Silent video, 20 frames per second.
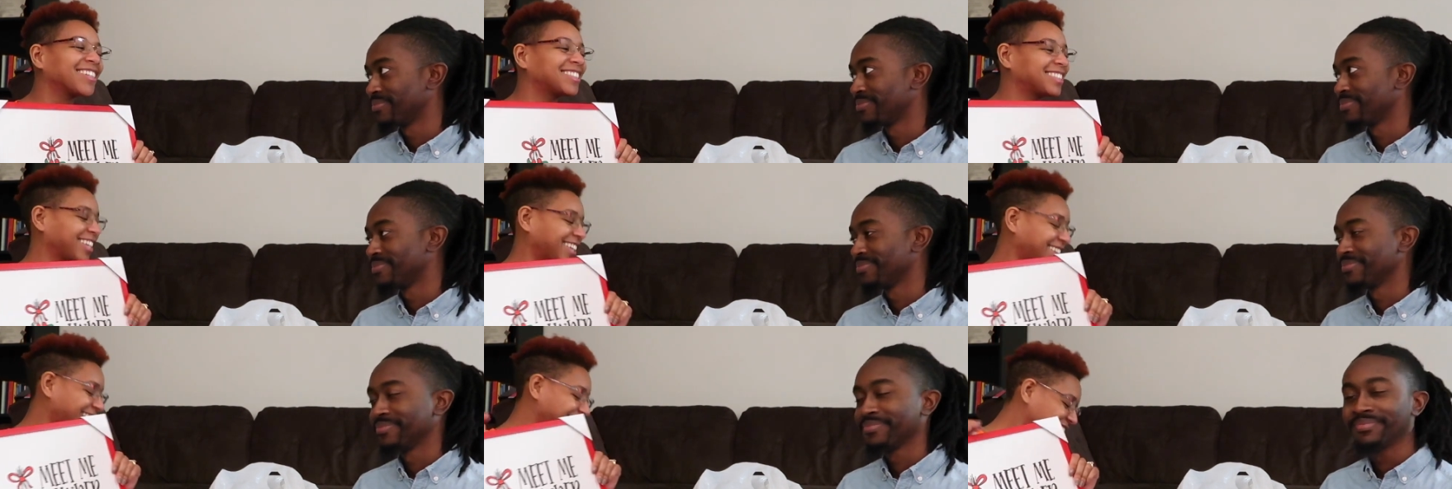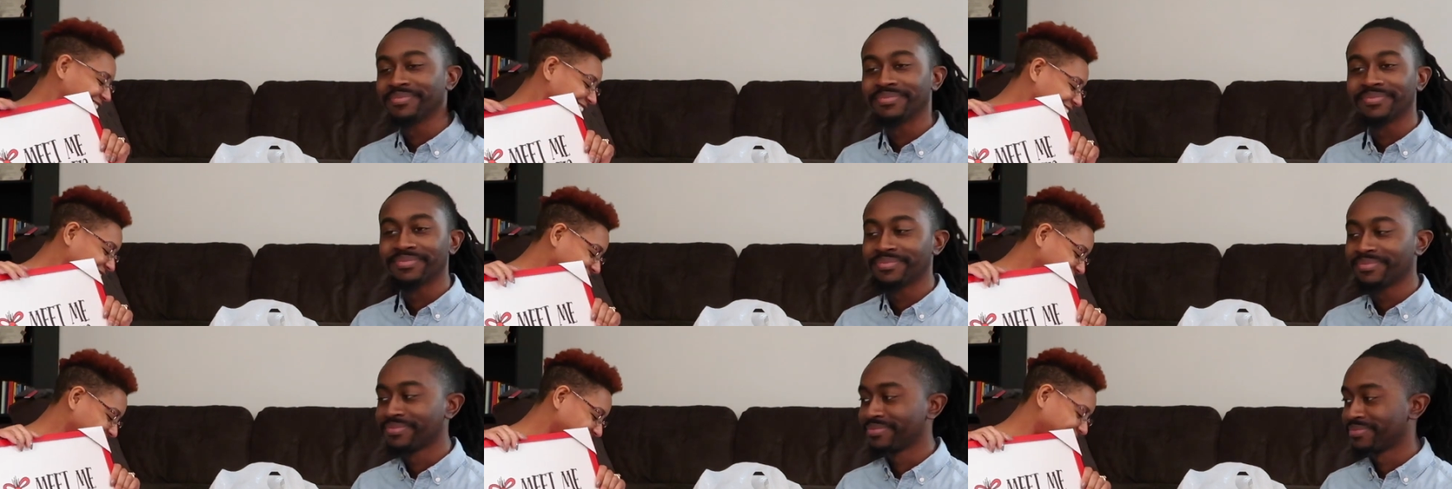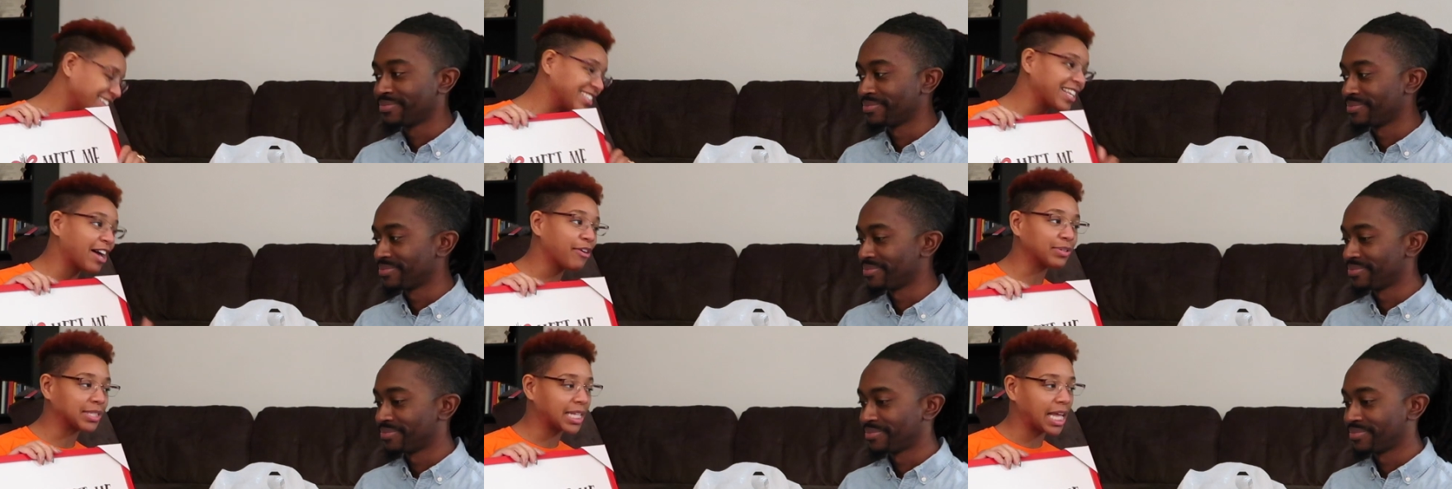Speaker 1: so glad you like it
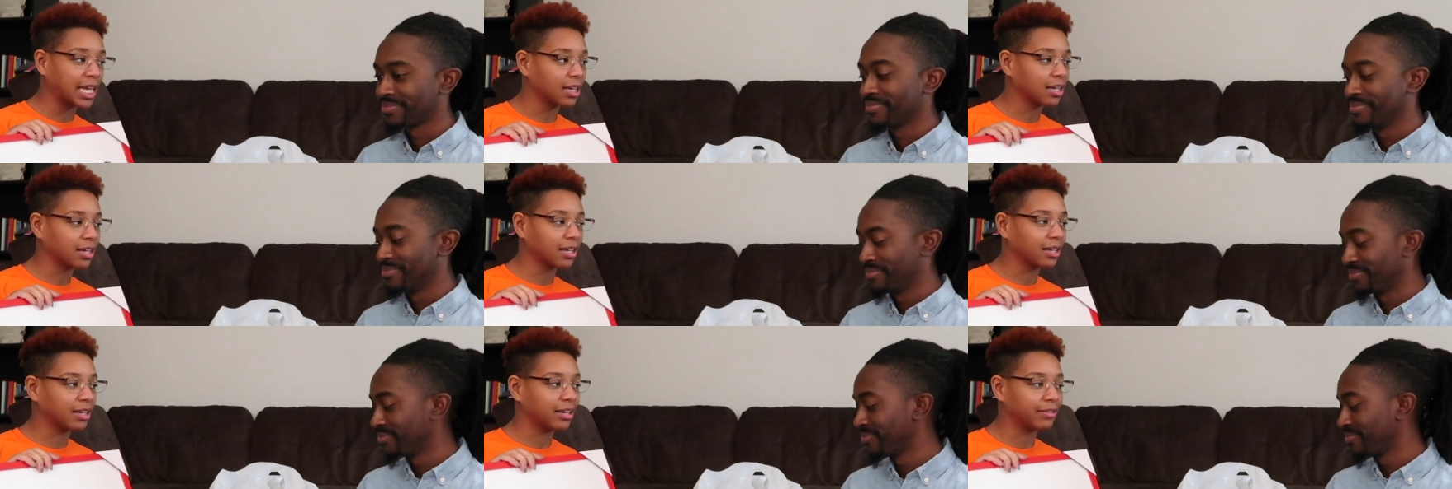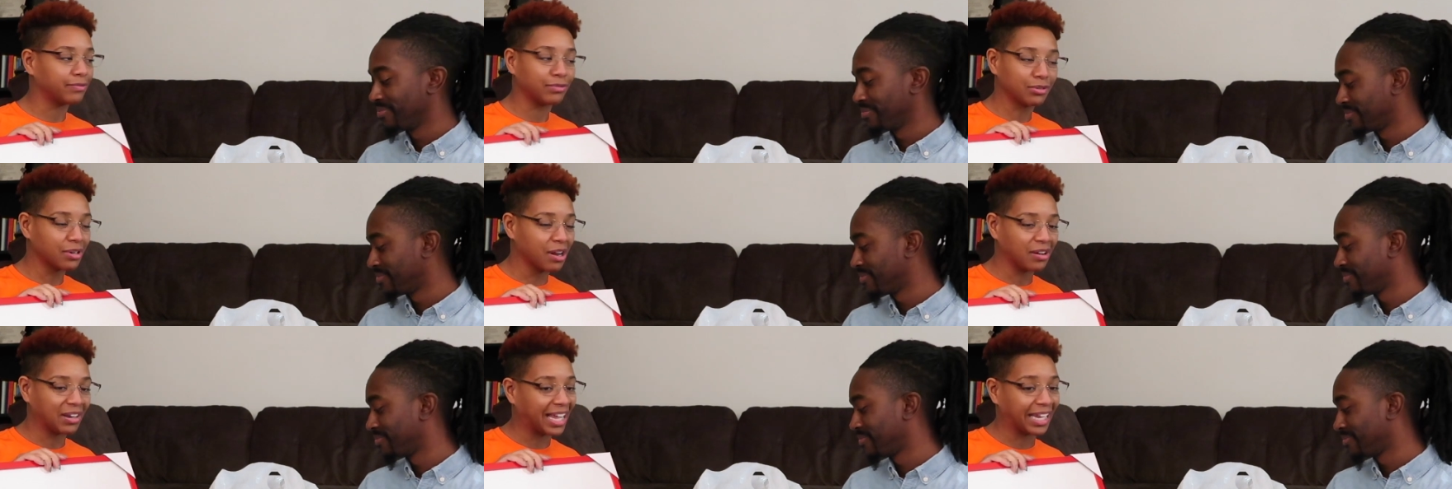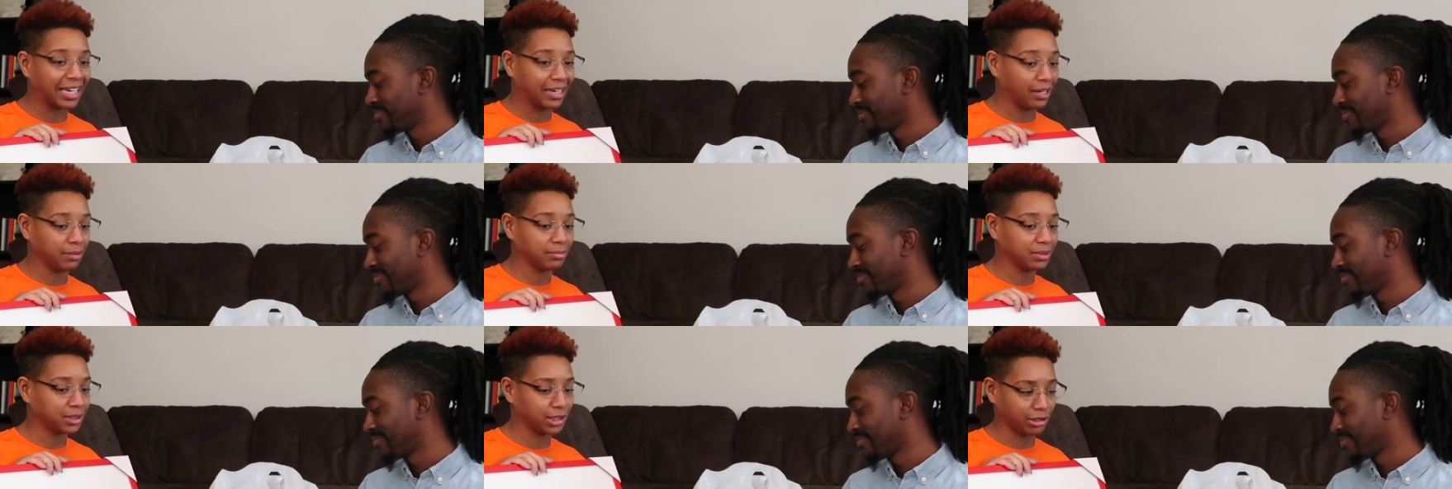because I was like, if you don't
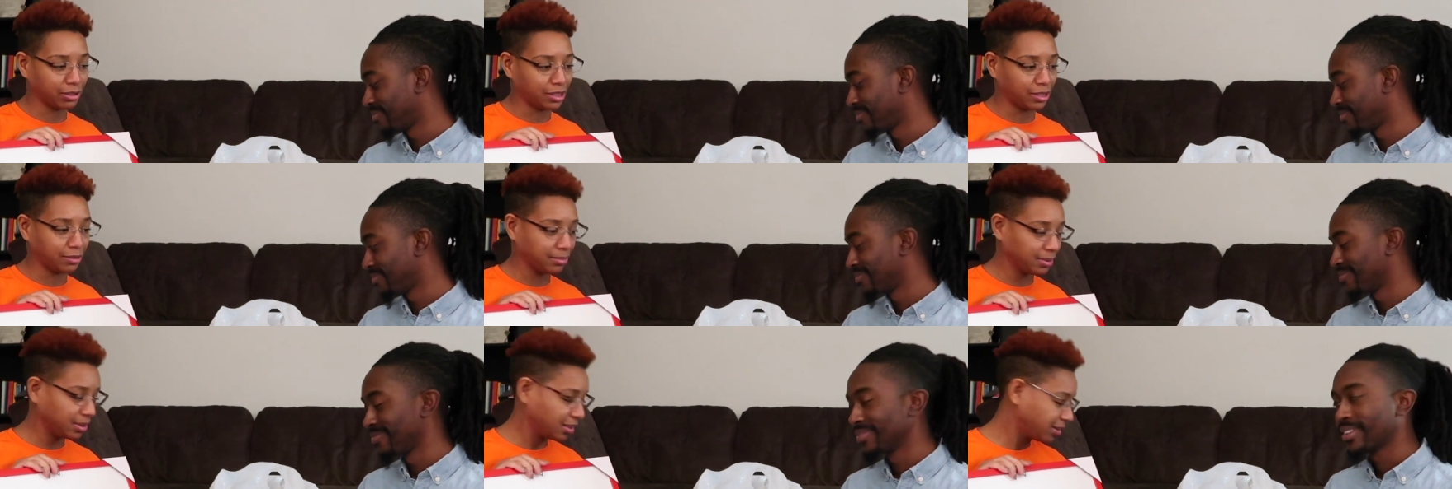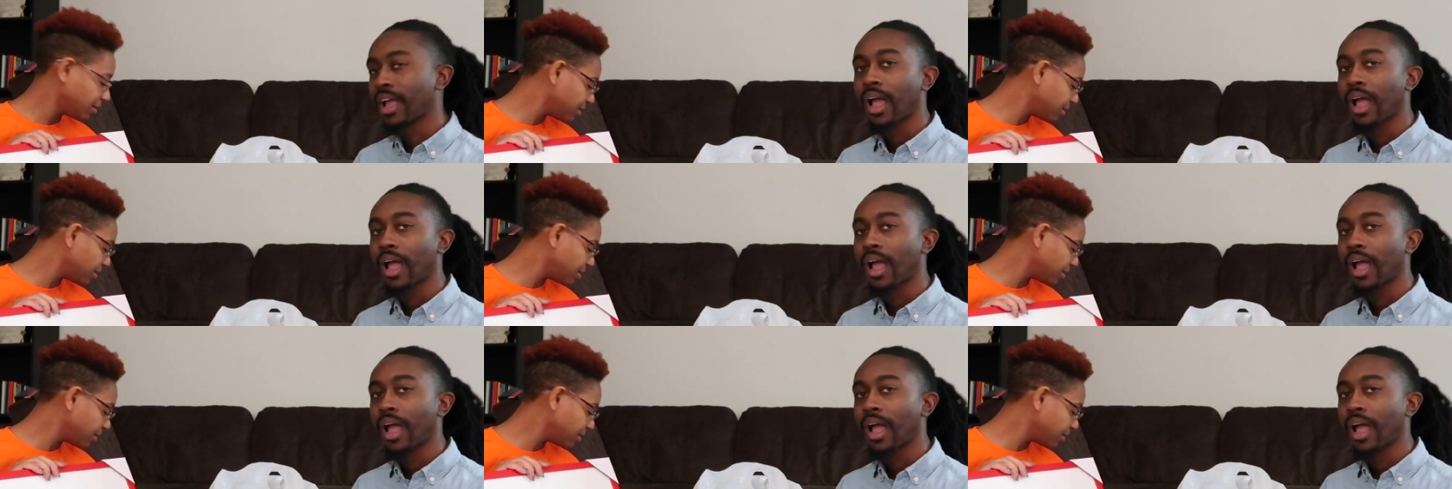like it, I'm still keeping